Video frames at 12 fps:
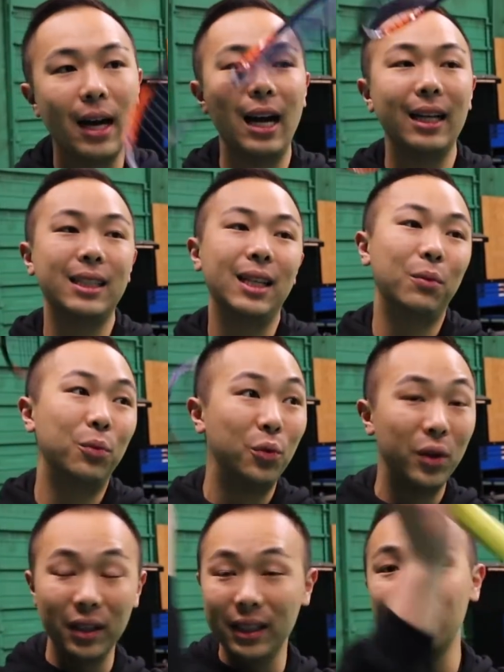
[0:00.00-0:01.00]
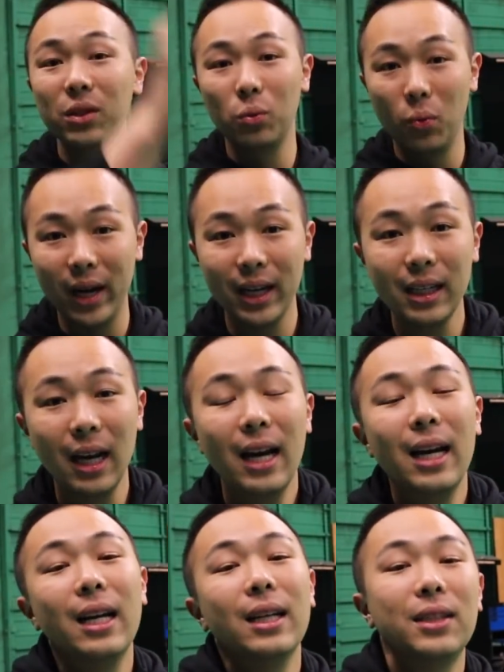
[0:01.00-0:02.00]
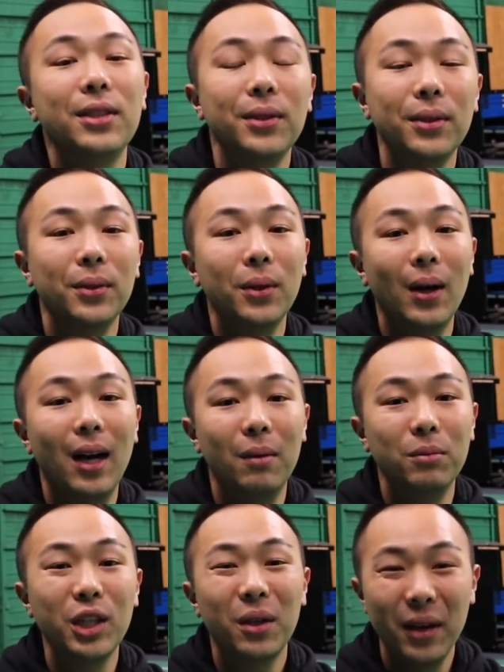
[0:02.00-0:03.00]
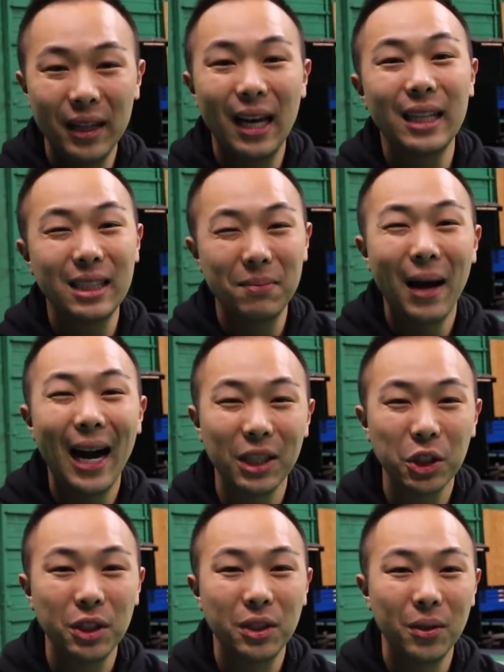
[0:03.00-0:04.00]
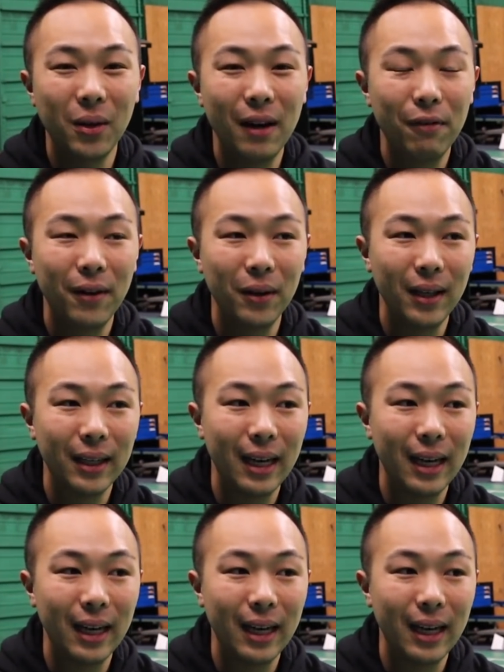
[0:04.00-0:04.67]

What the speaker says: I had to really swing to generate that smash, so I felt like